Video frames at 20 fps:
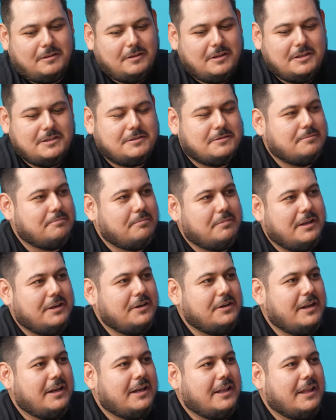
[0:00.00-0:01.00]
these
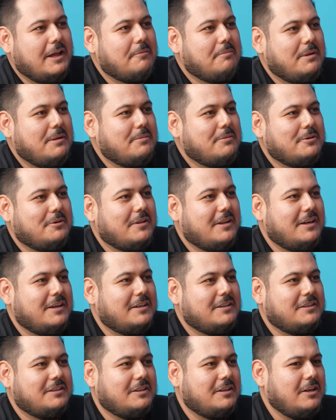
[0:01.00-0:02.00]
internet clout people,
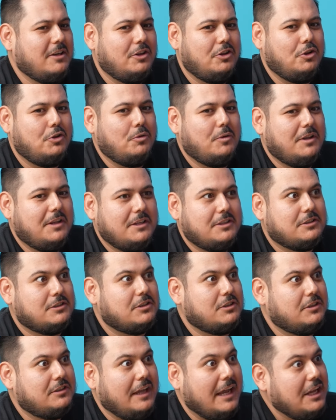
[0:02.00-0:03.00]
they're doing
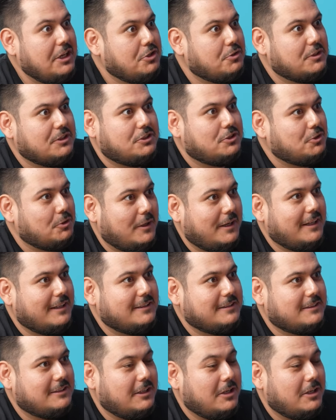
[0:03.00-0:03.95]
these dangerous trends